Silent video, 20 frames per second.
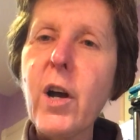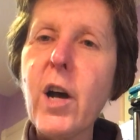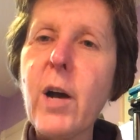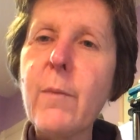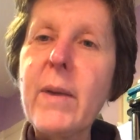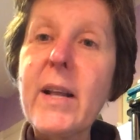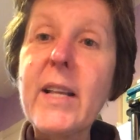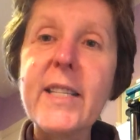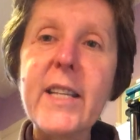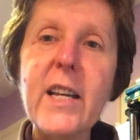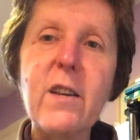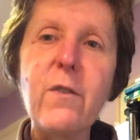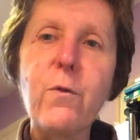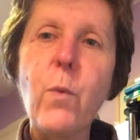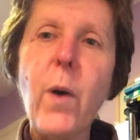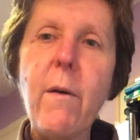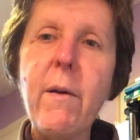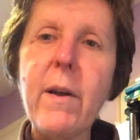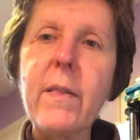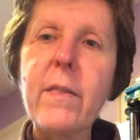instead of
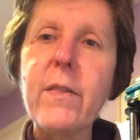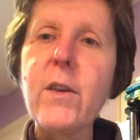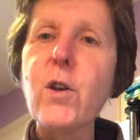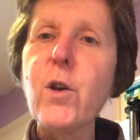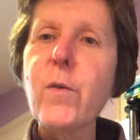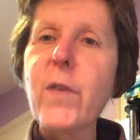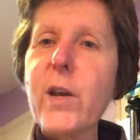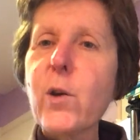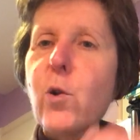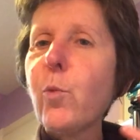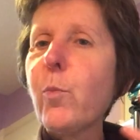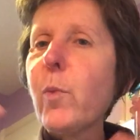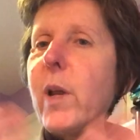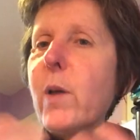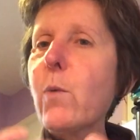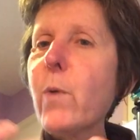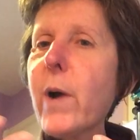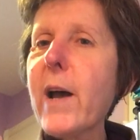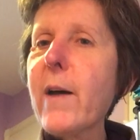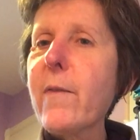wearing, they
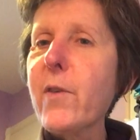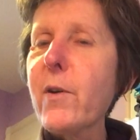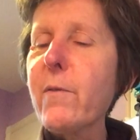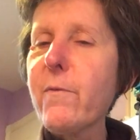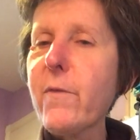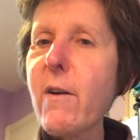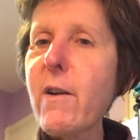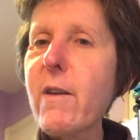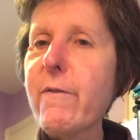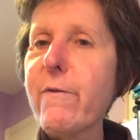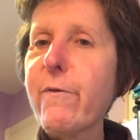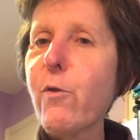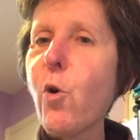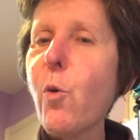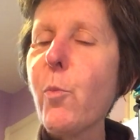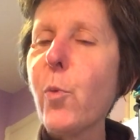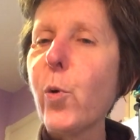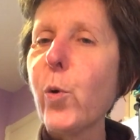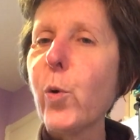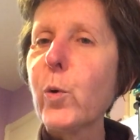normally wear the very
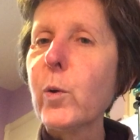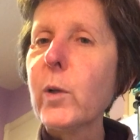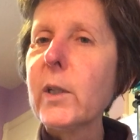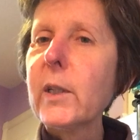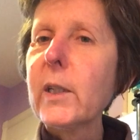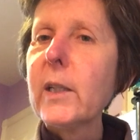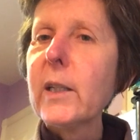formal